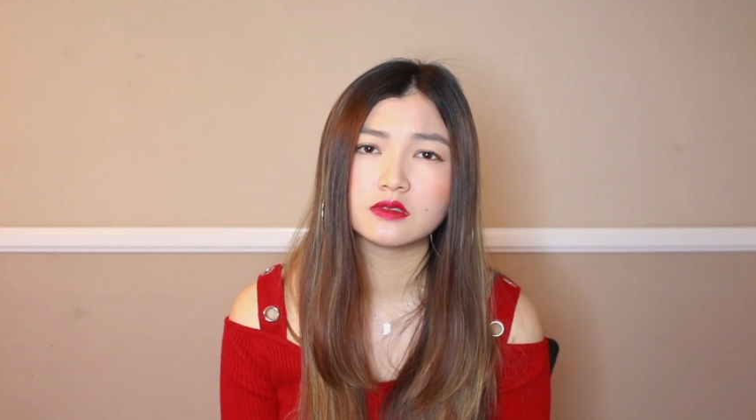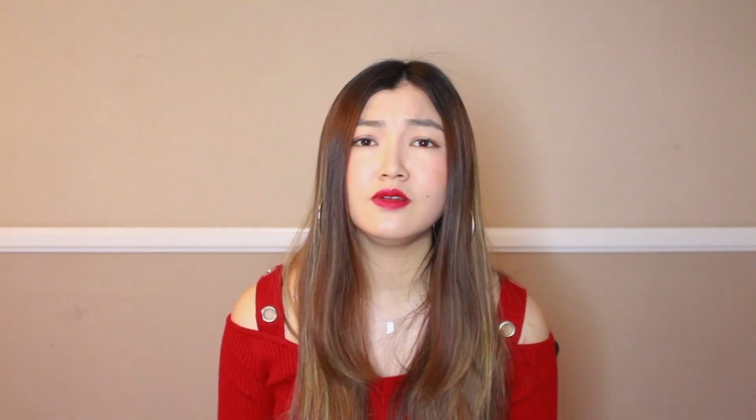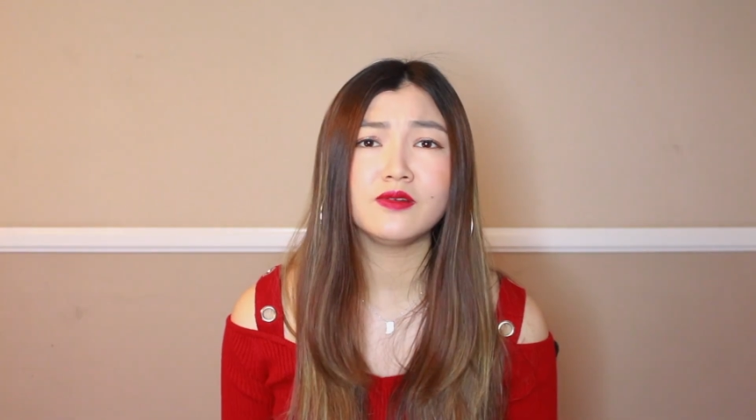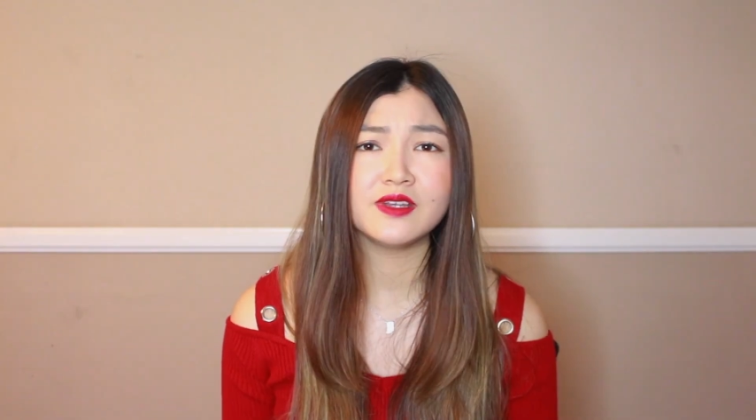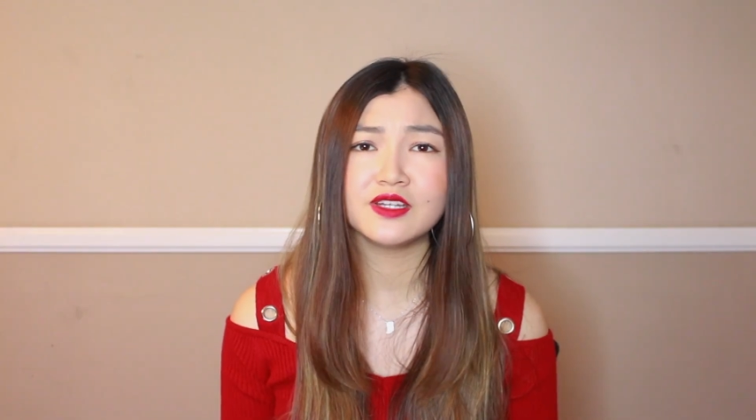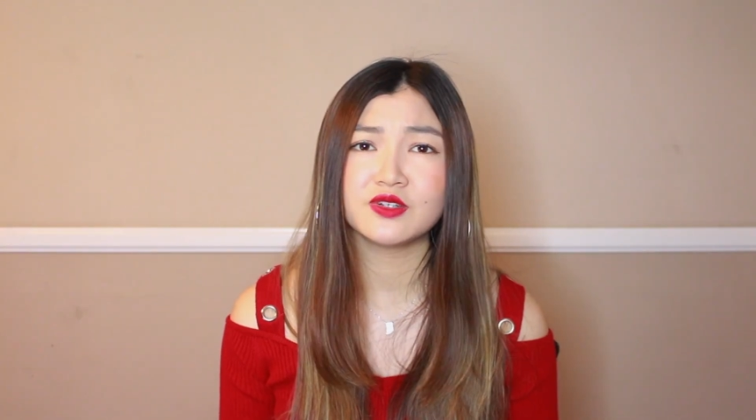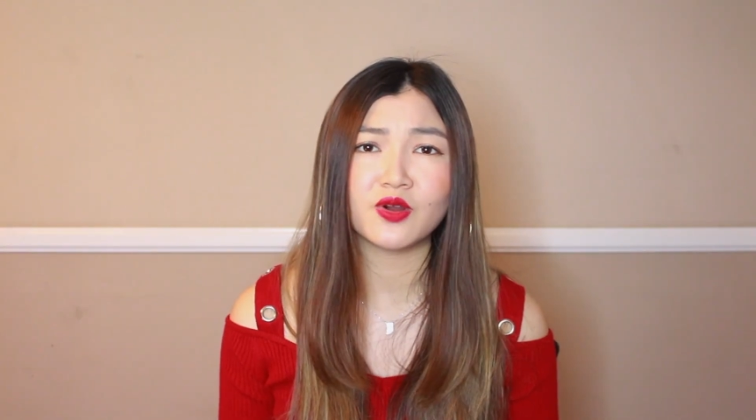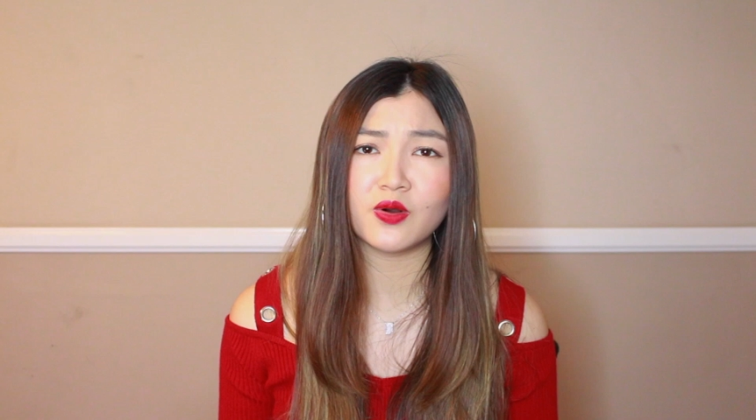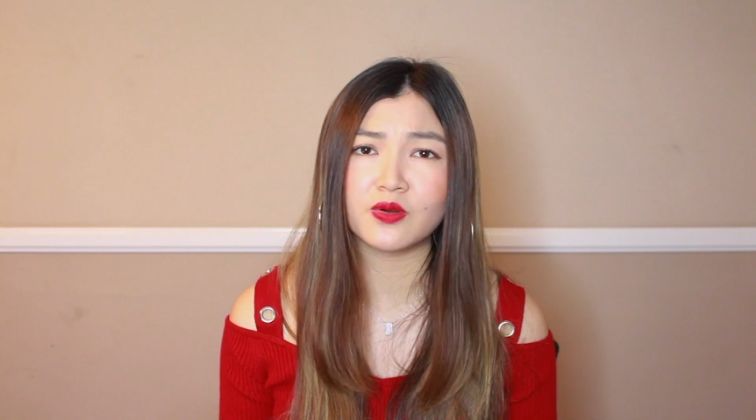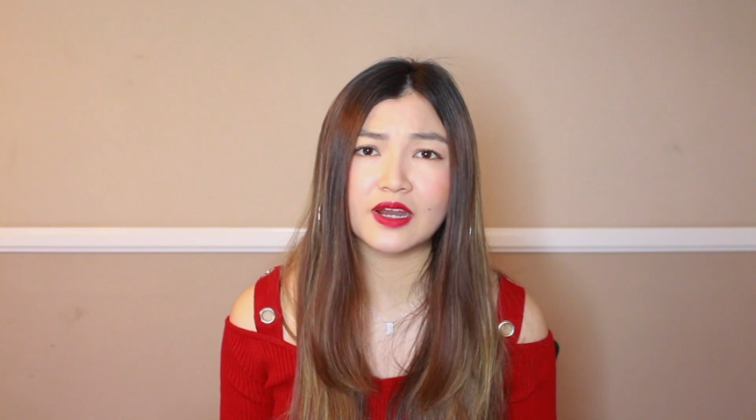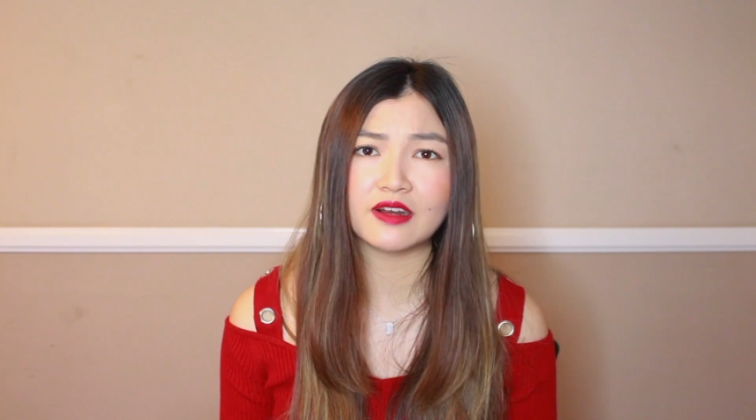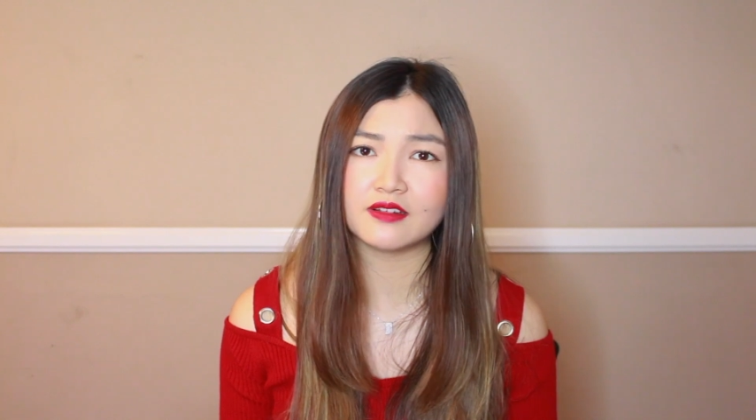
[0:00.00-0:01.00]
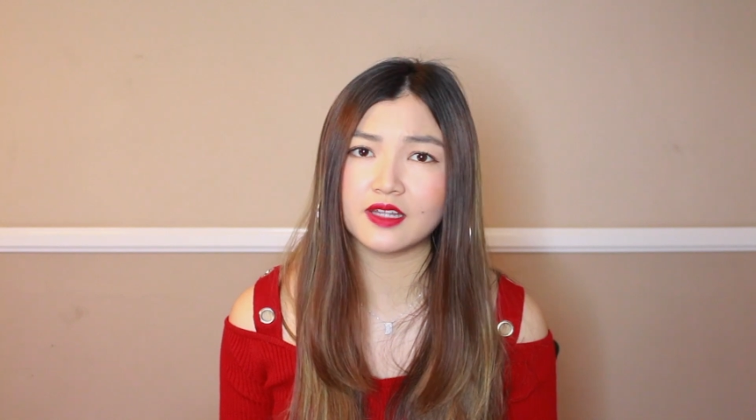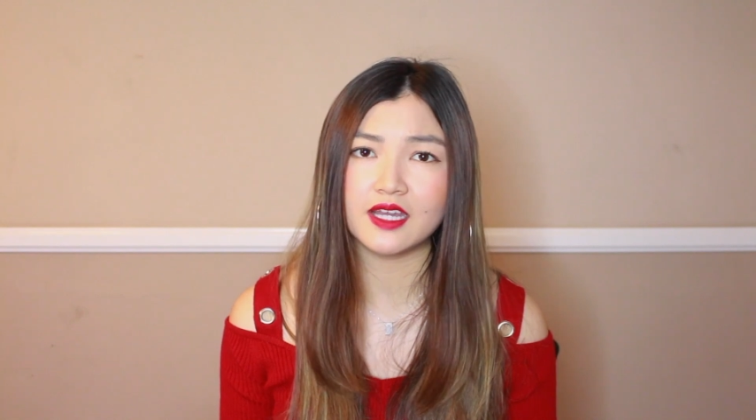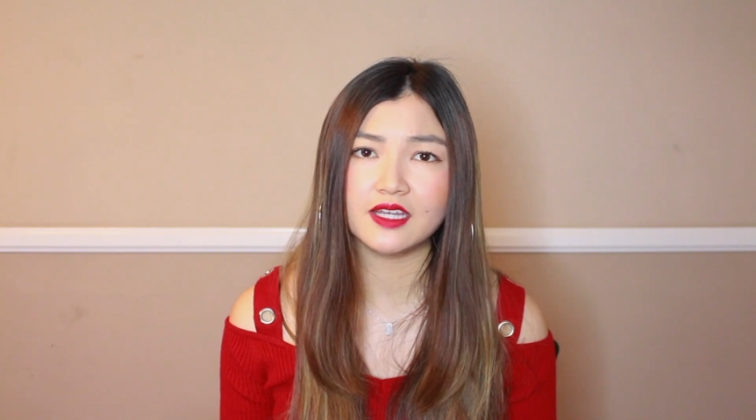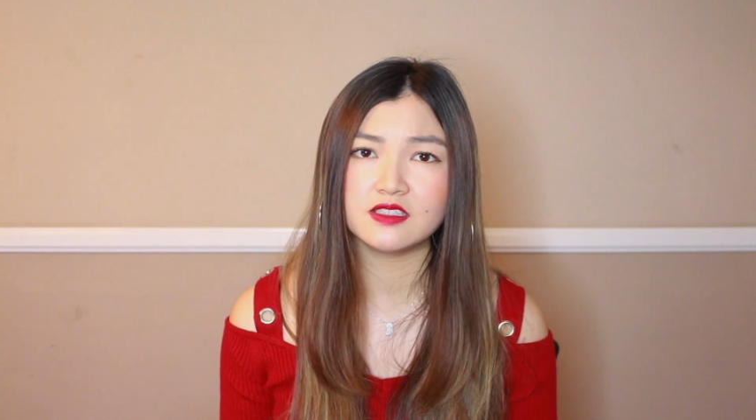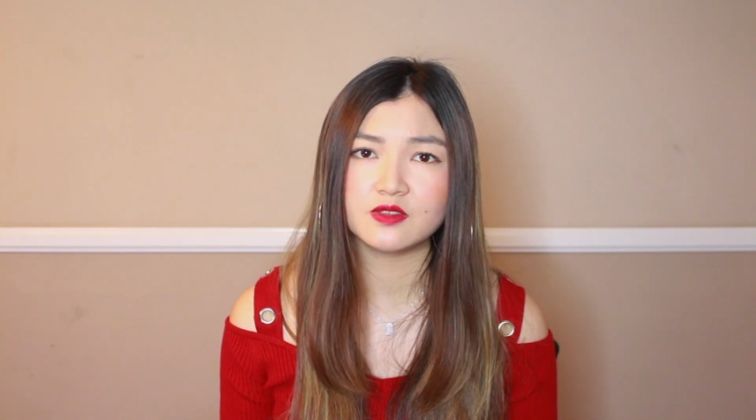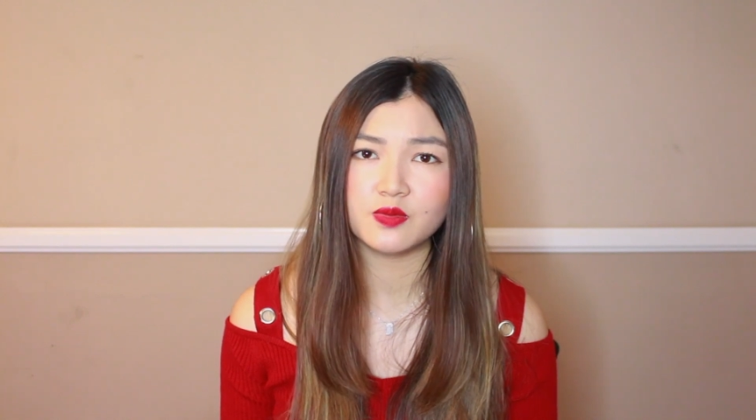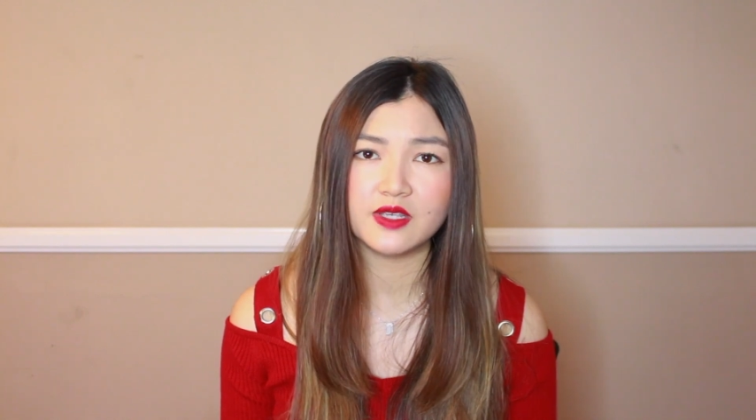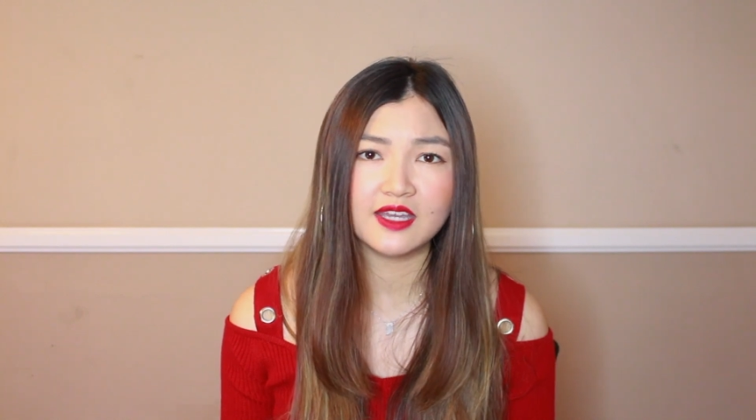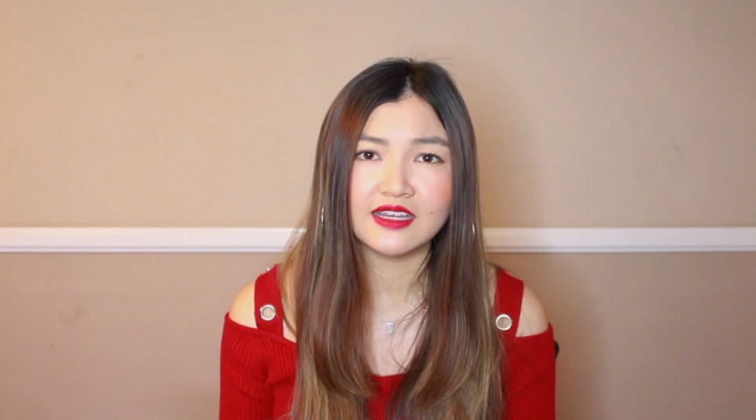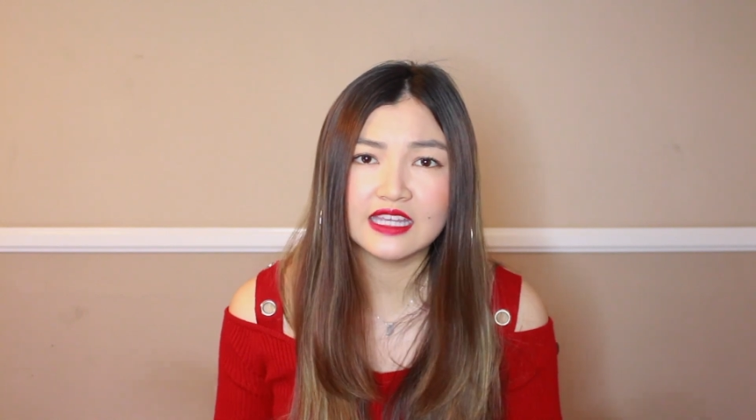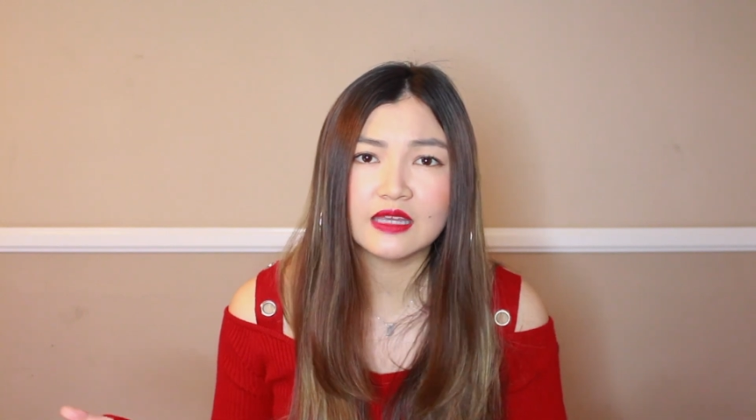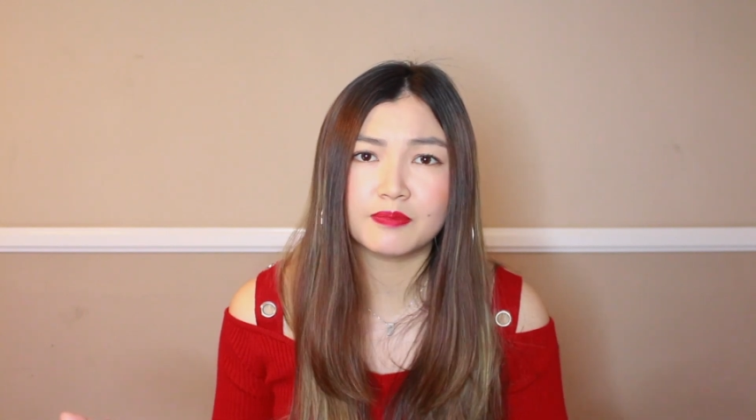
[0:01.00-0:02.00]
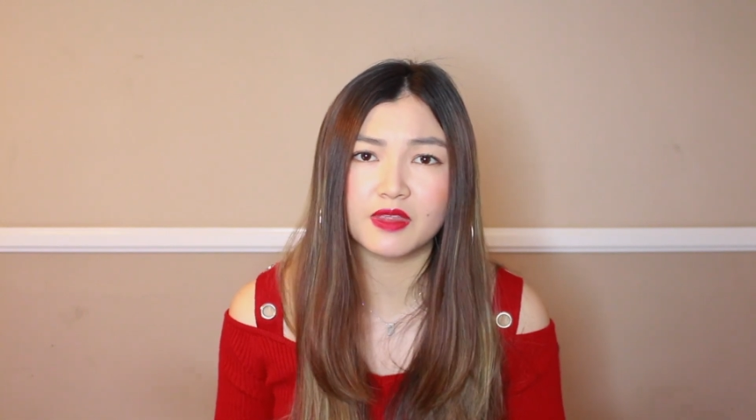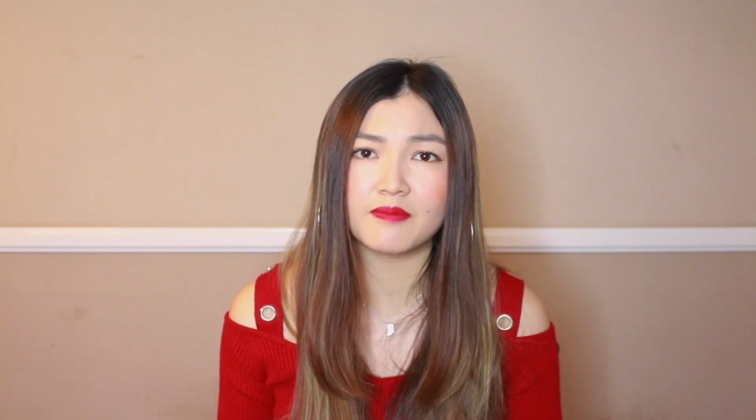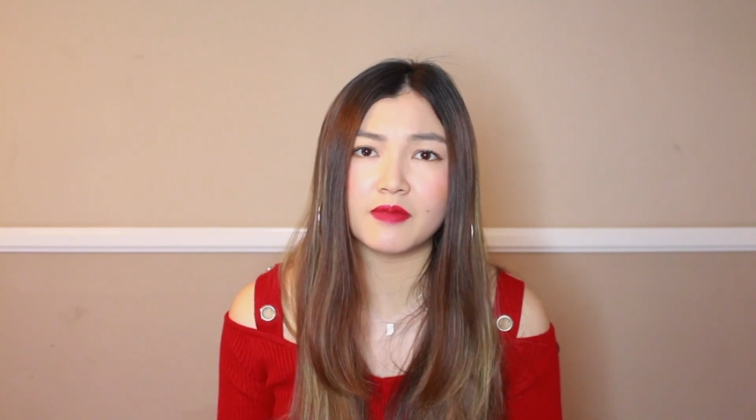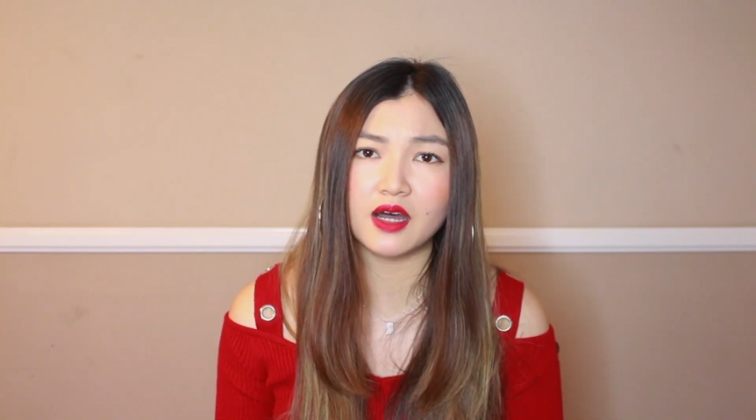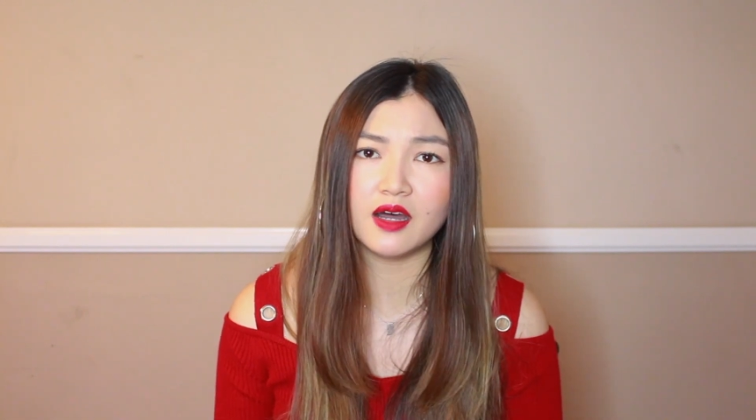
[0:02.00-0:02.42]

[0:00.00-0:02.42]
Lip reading: You don't need to hold our legs. We can keep them